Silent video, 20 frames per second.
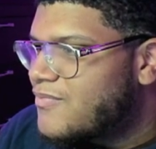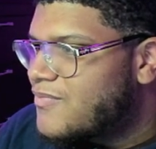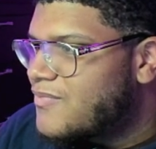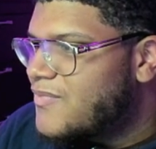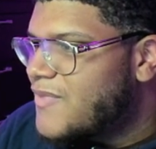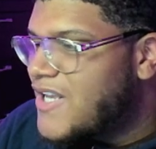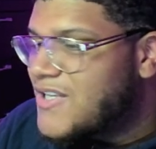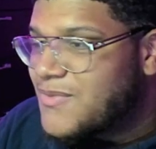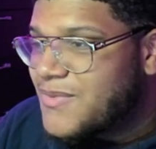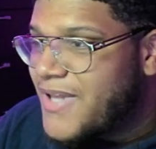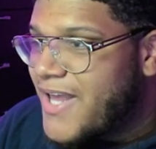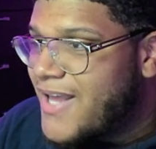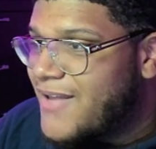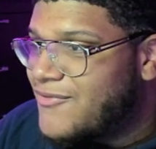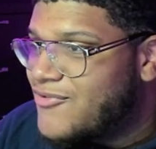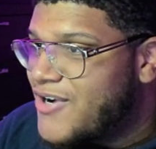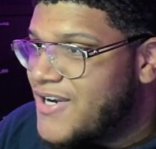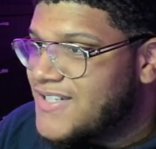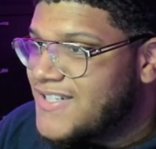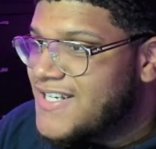That's what that
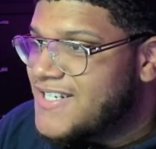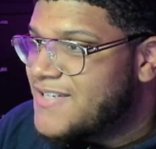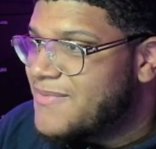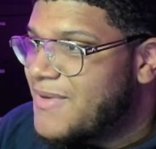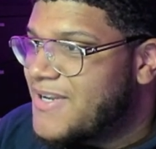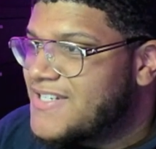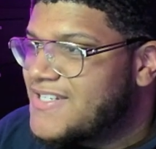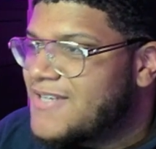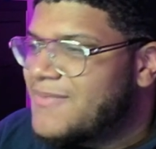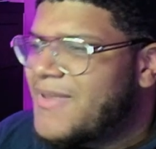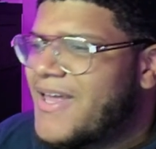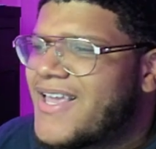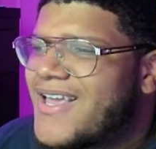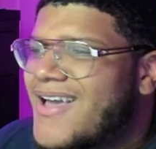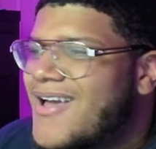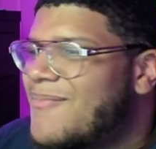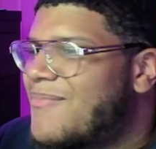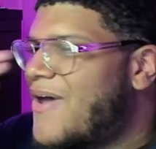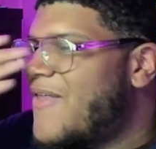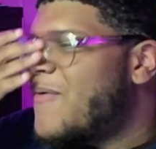translation made it seem like.
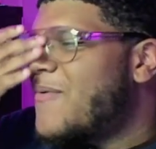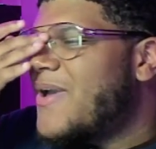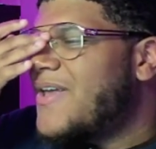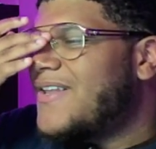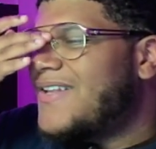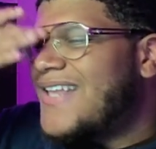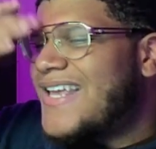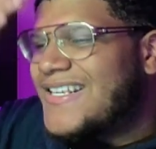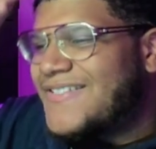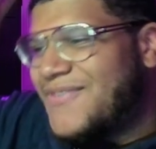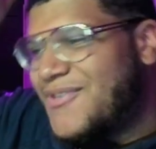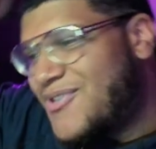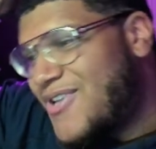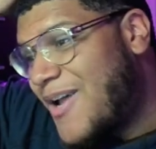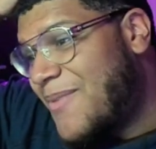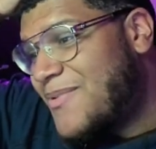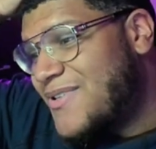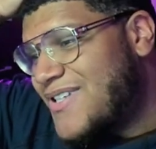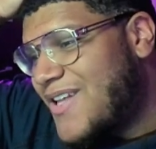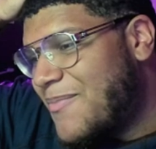By the way, the last few
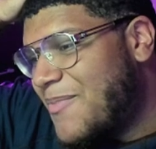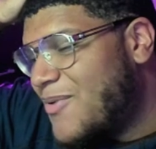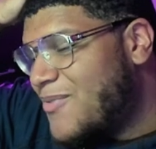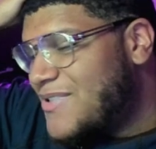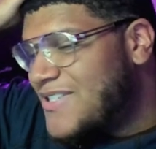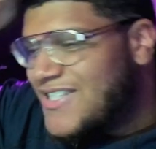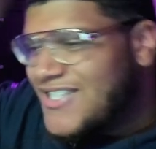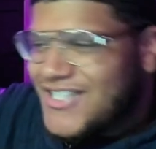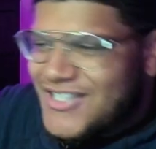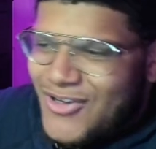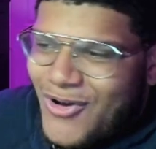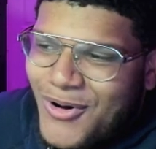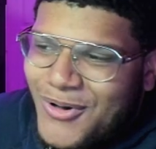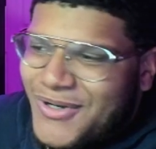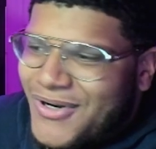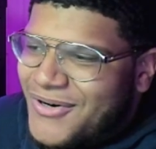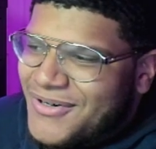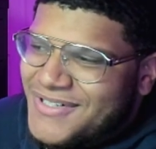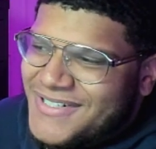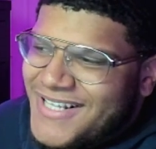chapters, I mean, which is just all
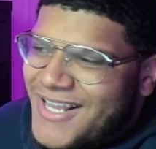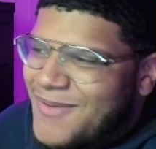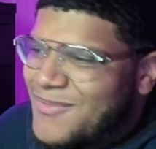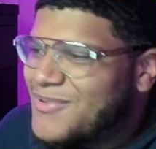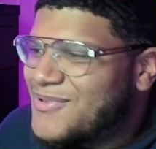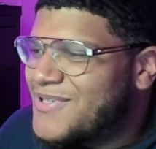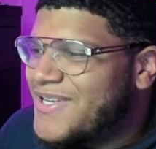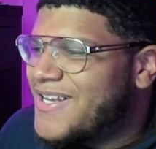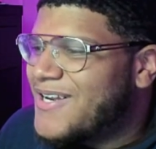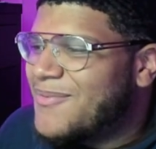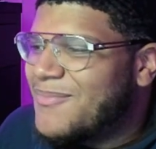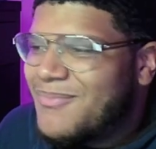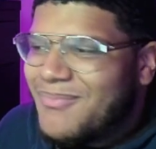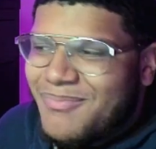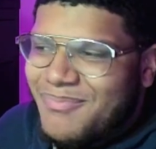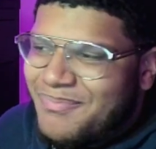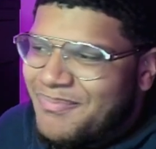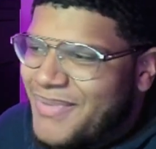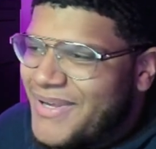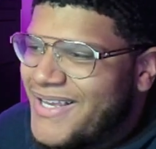dark disciples getting
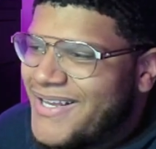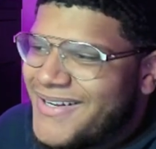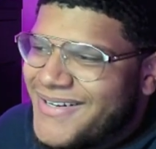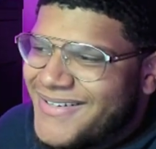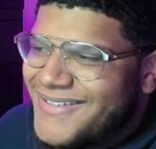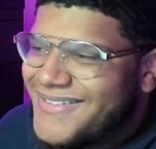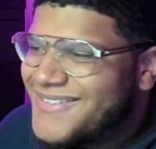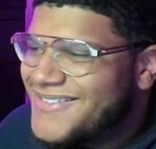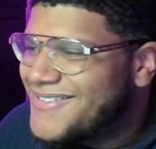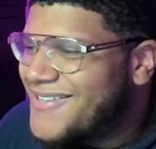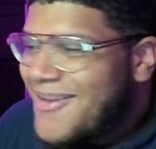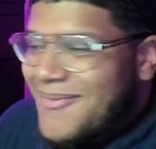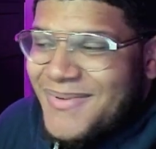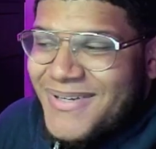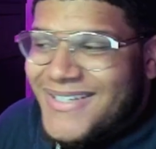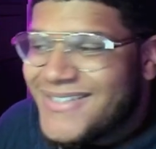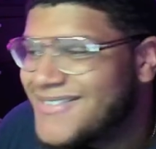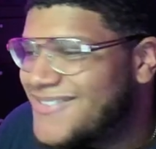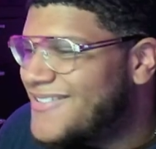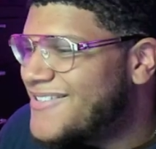beat. It's, I mean,
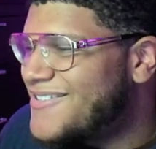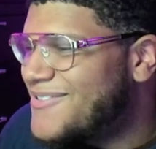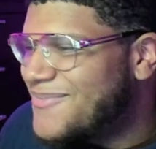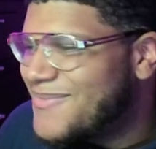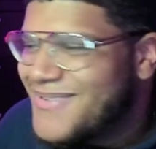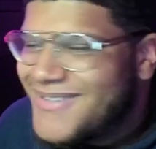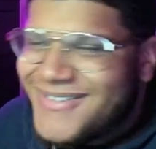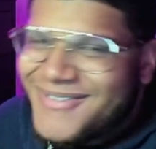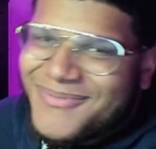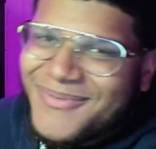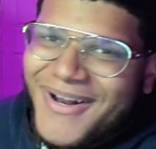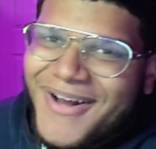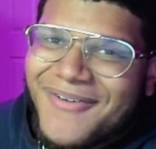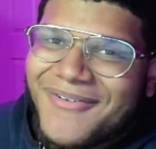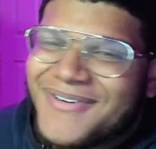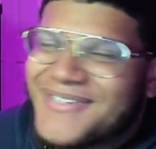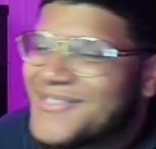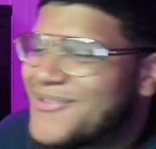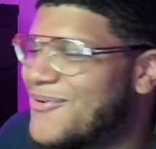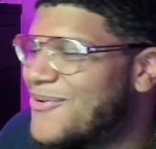it's
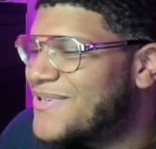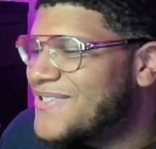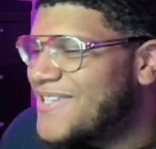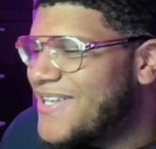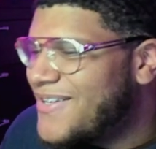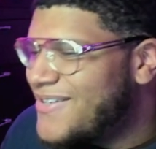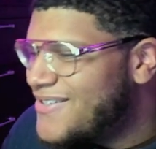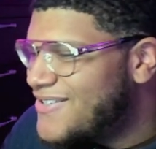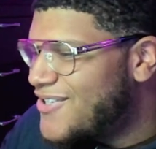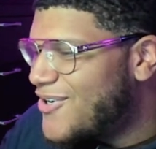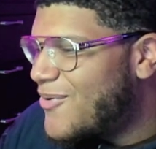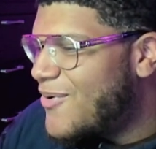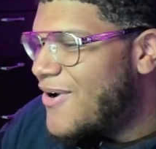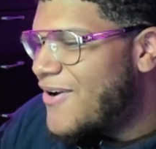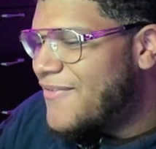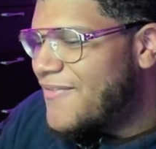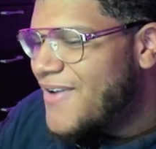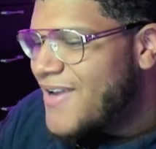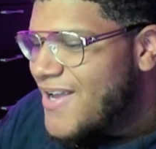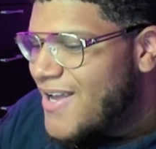whatever. It's cool to say, show
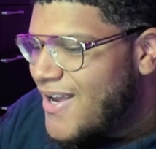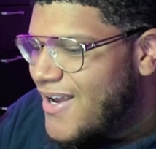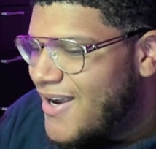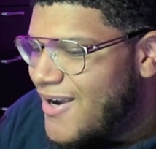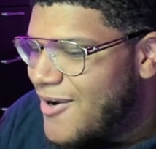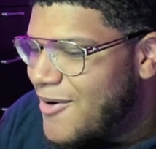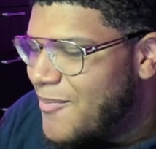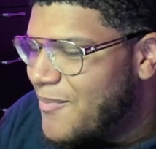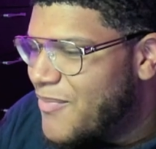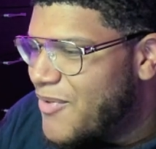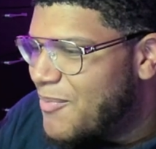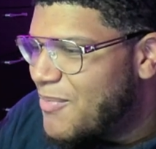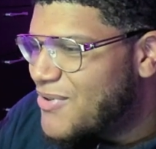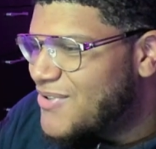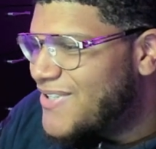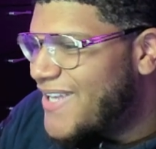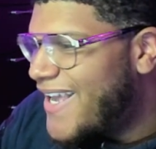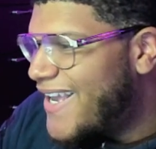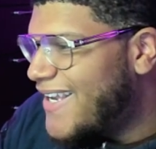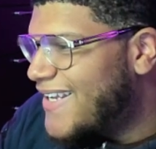off the
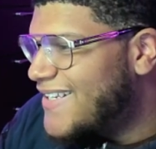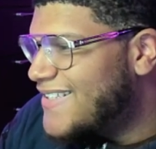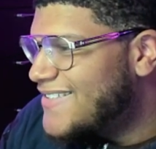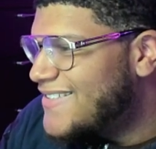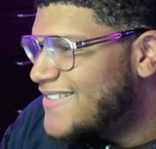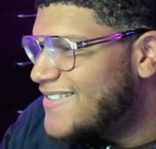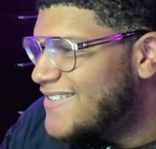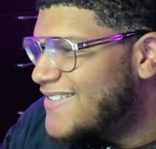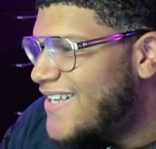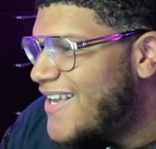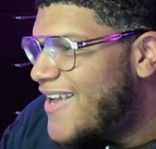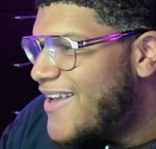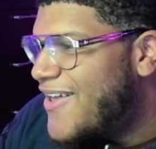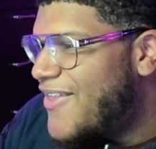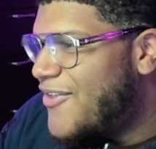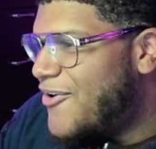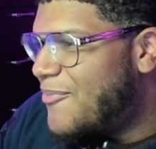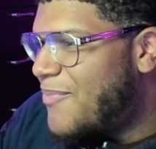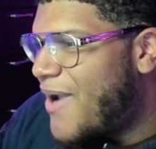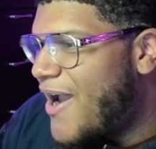protagonists,
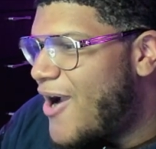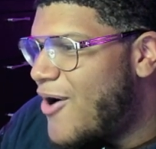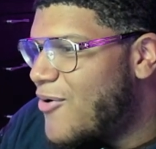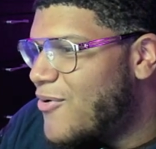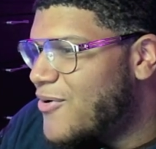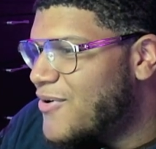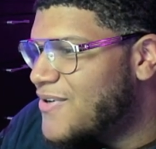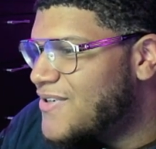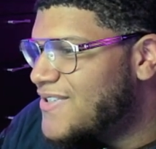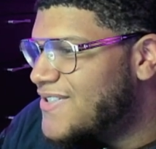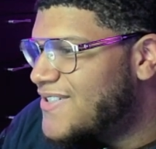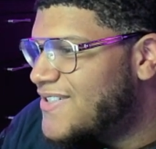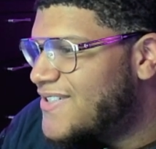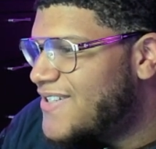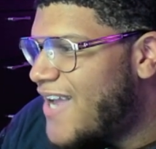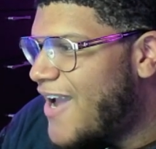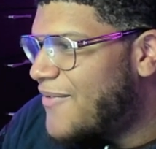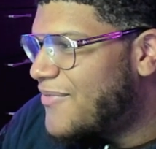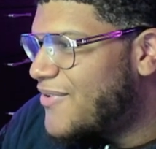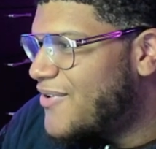their powers
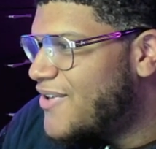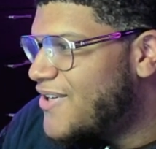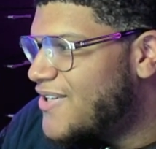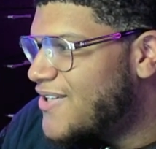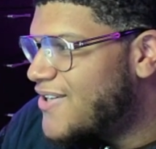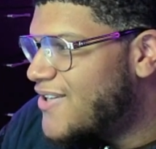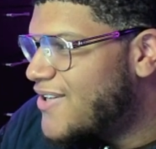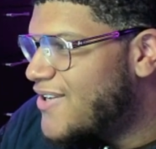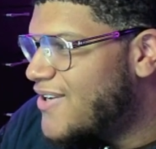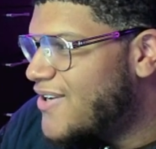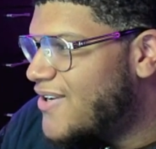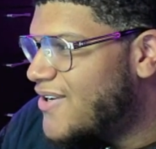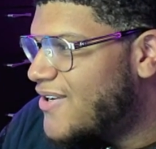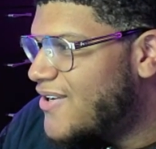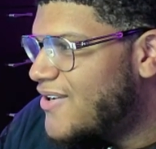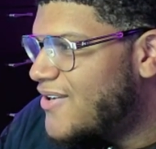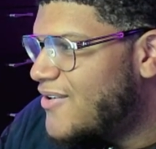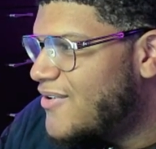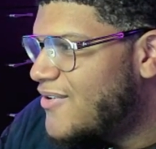after the